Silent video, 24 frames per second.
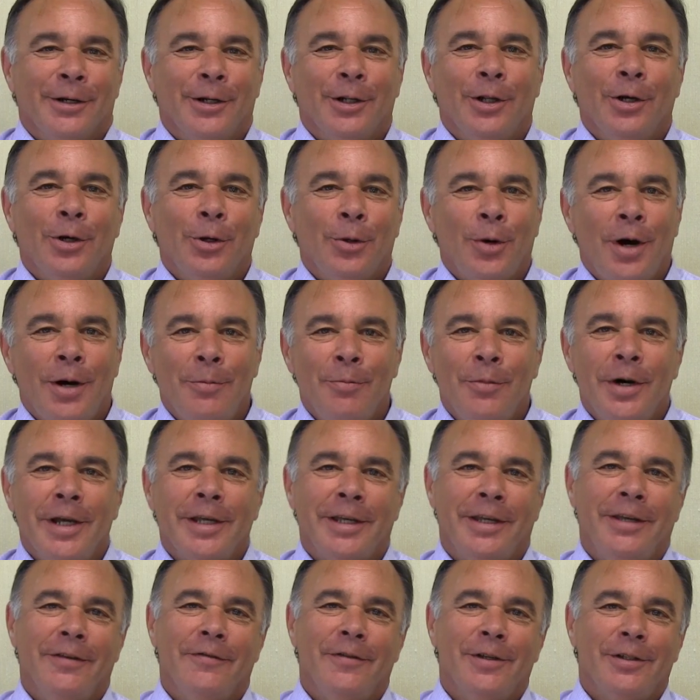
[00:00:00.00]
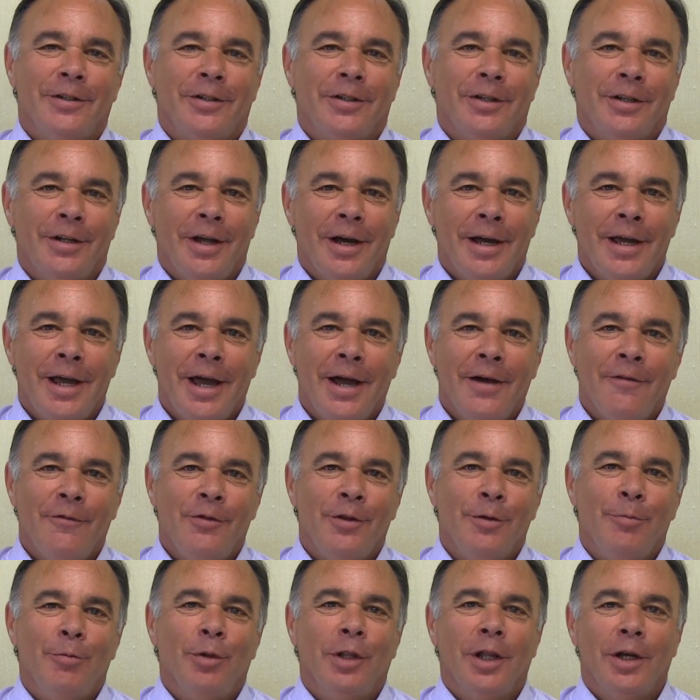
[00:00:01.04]
Hello, I'm Mike Kivitz, and I have
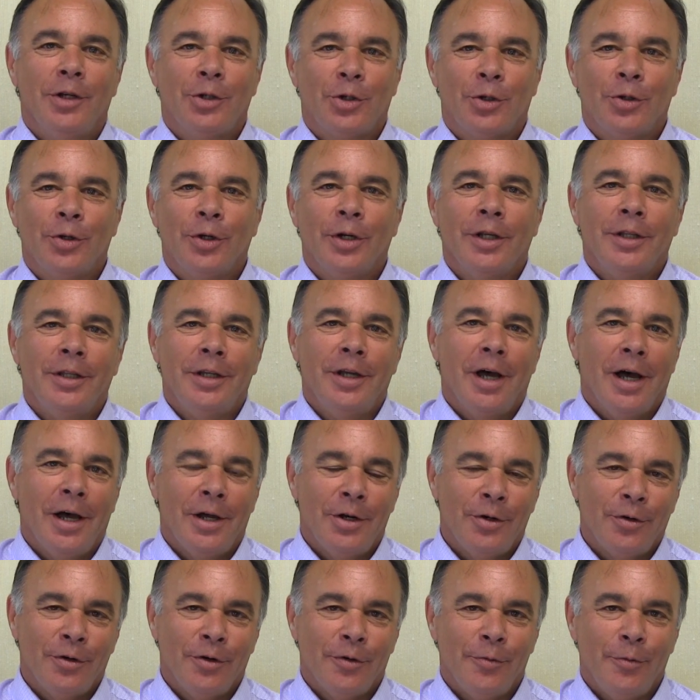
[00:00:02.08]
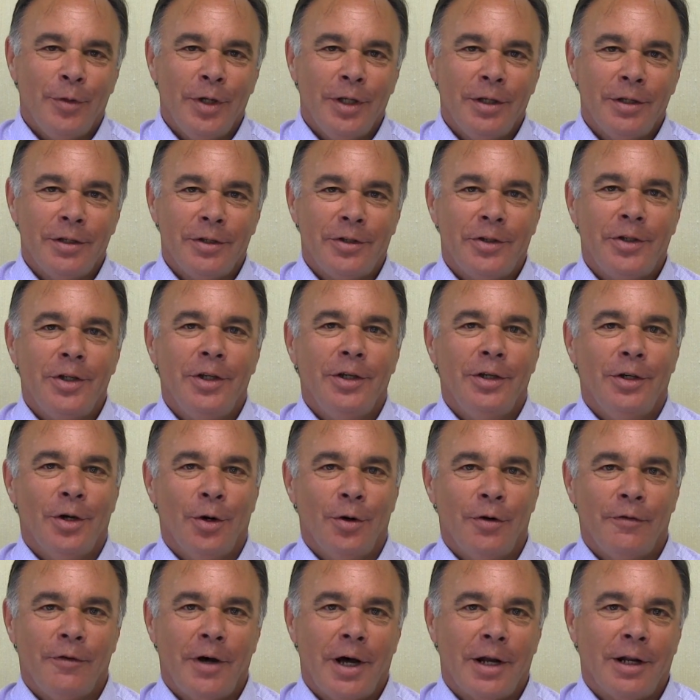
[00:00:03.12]
the pleasure and the honor of being
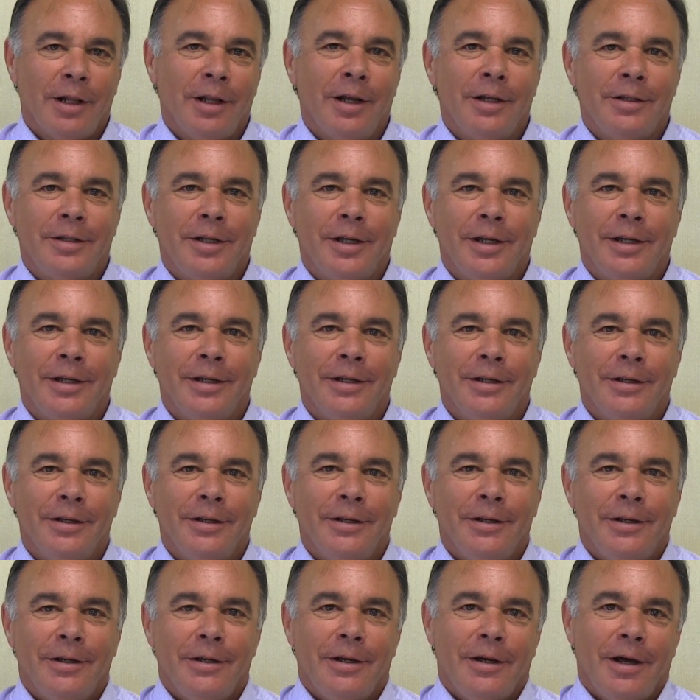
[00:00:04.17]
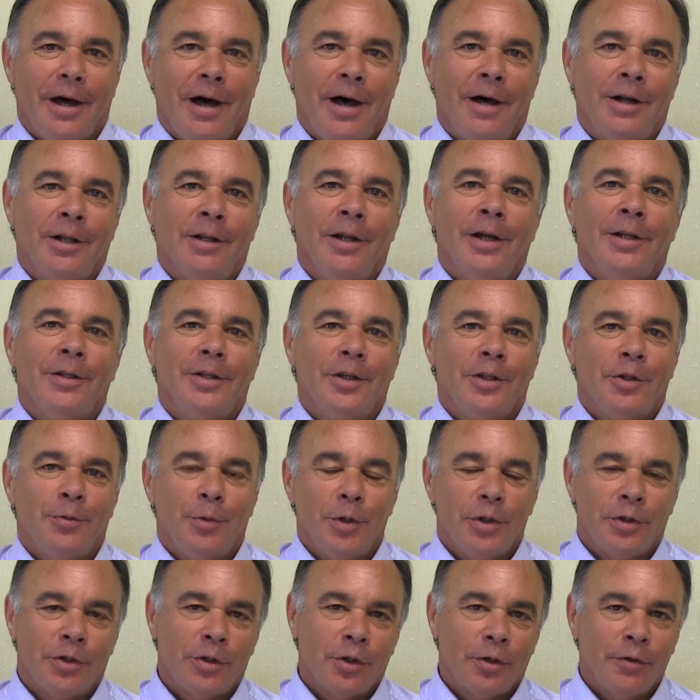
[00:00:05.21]
CEO of Adelante. Adelante has
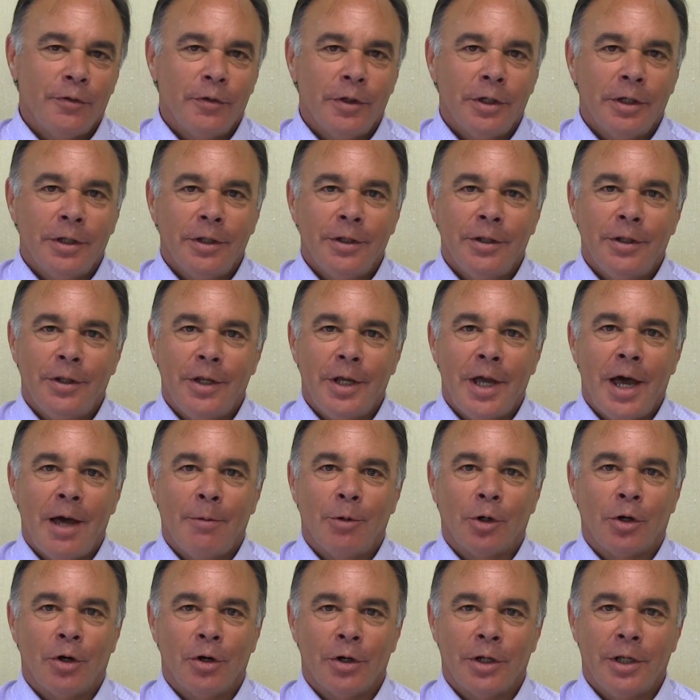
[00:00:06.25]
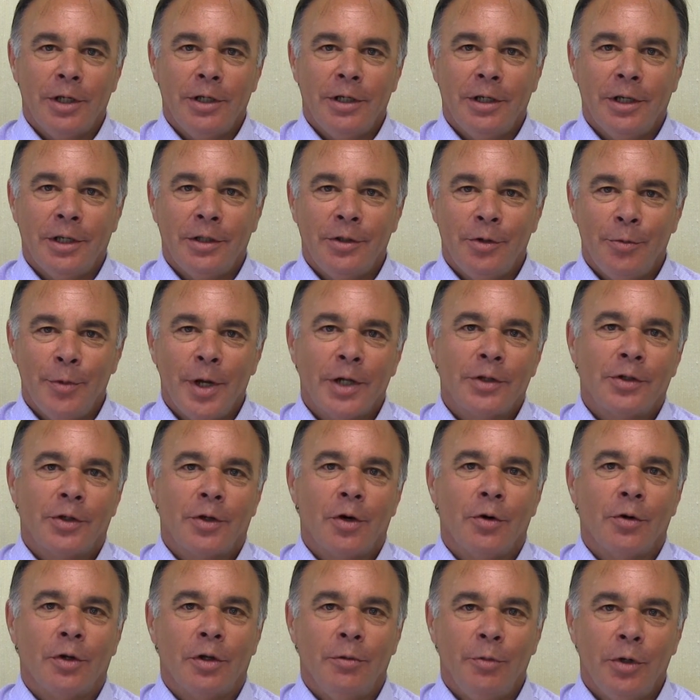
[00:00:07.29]
been serving the Albuquerque and New
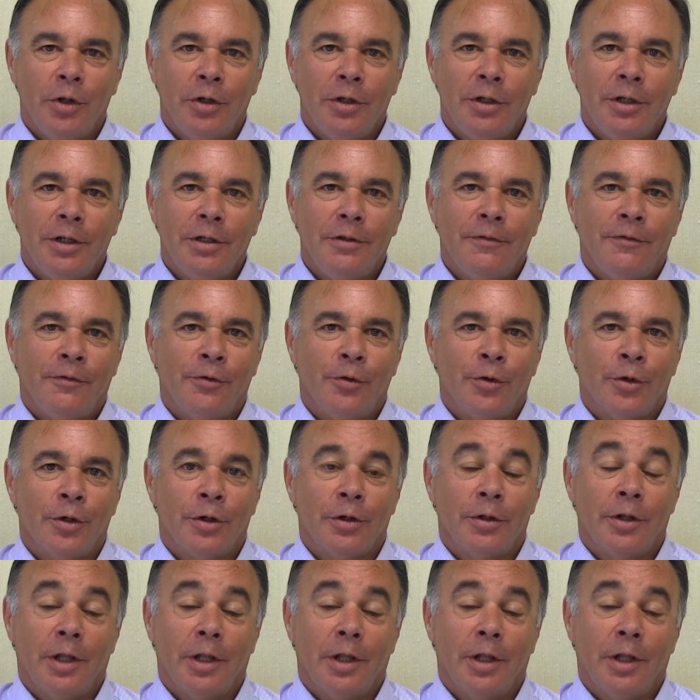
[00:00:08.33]
Mexico community for